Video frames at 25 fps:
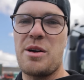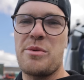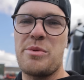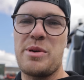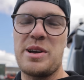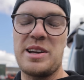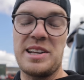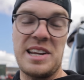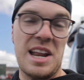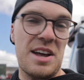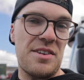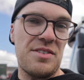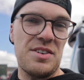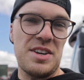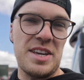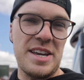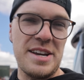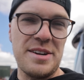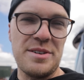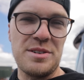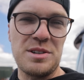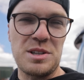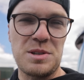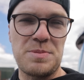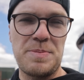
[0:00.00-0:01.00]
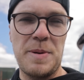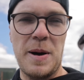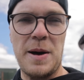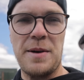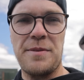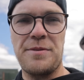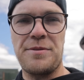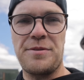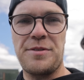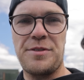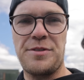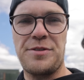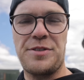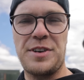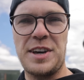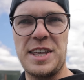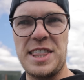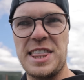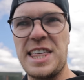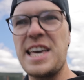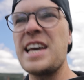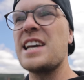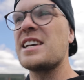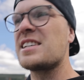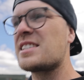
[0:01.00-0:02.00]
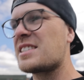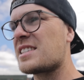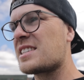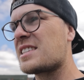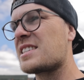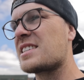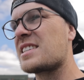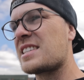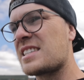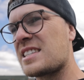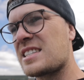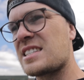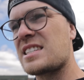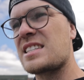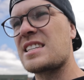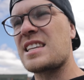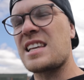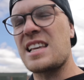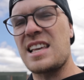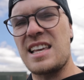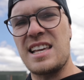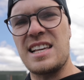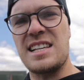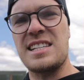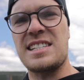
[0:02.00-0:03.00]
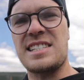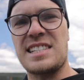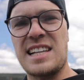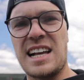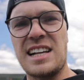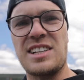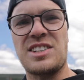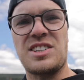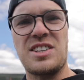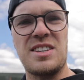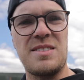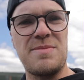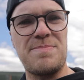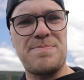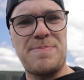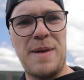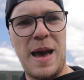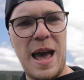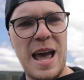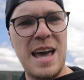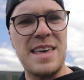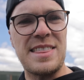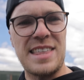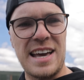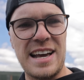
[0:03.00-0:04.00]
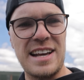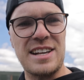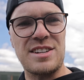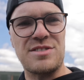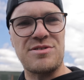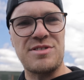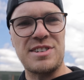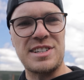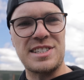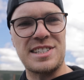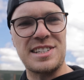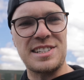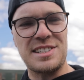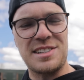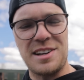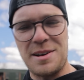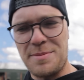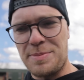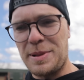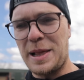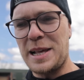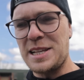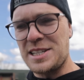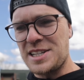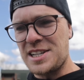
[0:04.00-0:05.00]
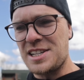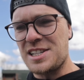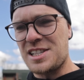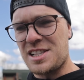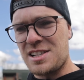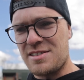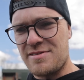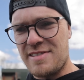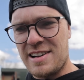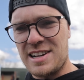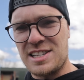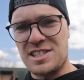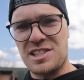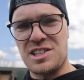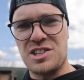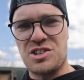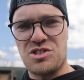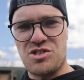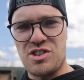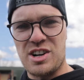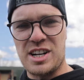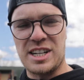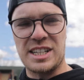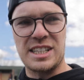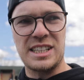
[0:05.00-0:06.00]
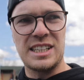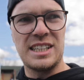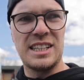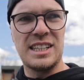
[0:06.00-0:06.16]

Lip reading: we'd never use. But for this, it's actually better that it's rusty, so it blends into the rest of the truck.